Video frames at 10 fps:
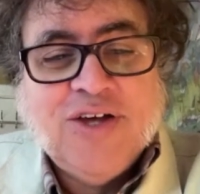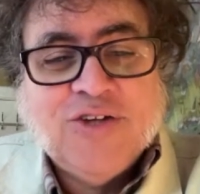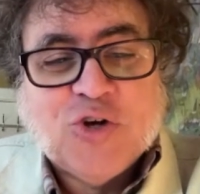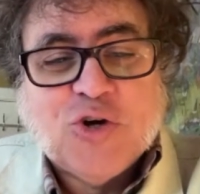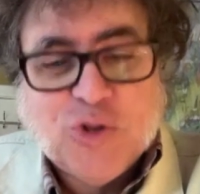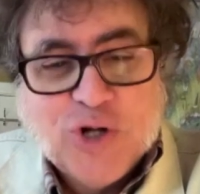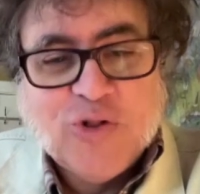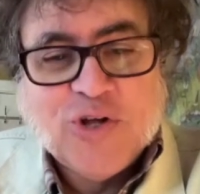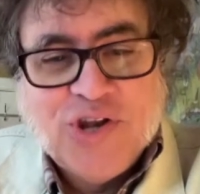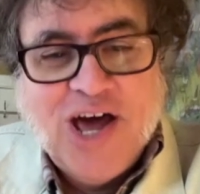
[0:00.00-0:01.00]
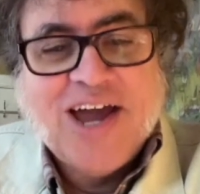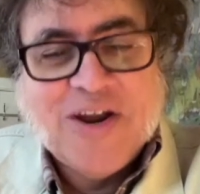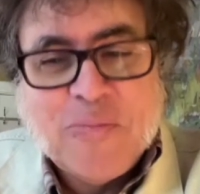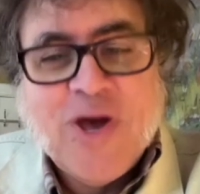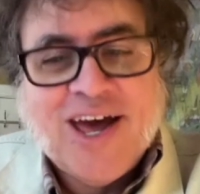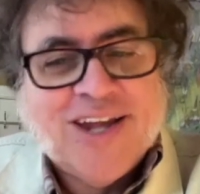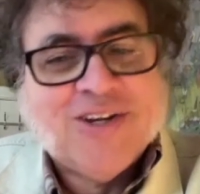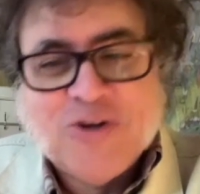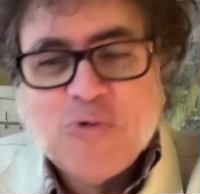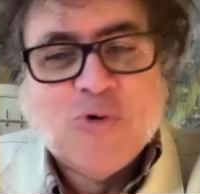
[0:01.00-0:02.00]
So clearly not a
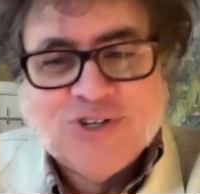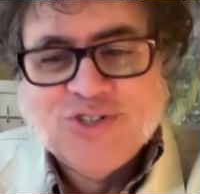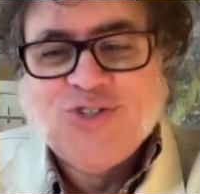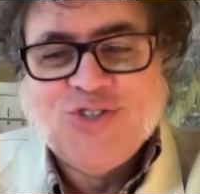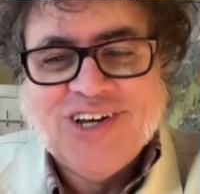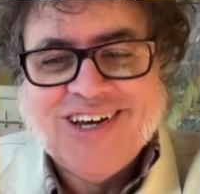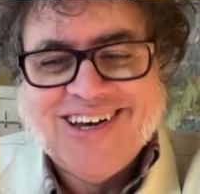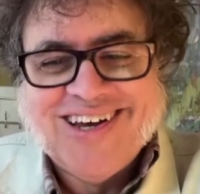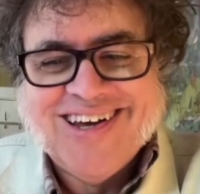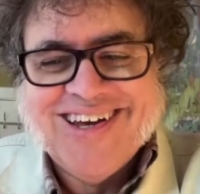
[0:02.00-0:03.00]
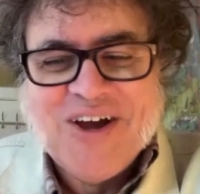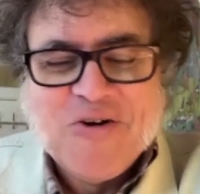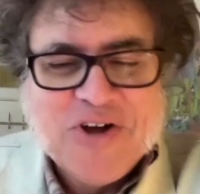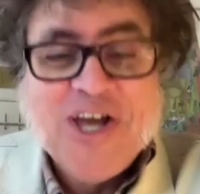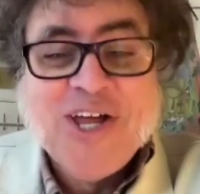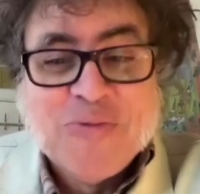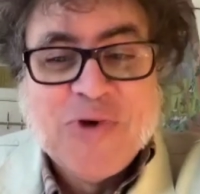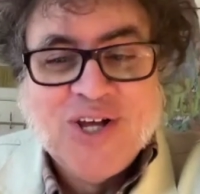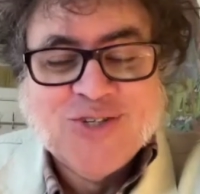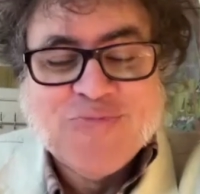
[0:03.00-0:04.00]
man who was into
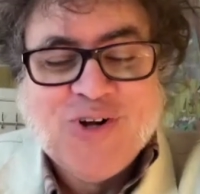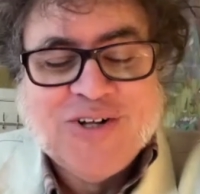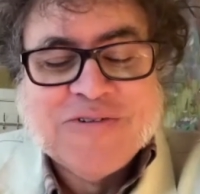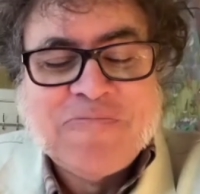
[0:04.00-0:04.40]
baseball.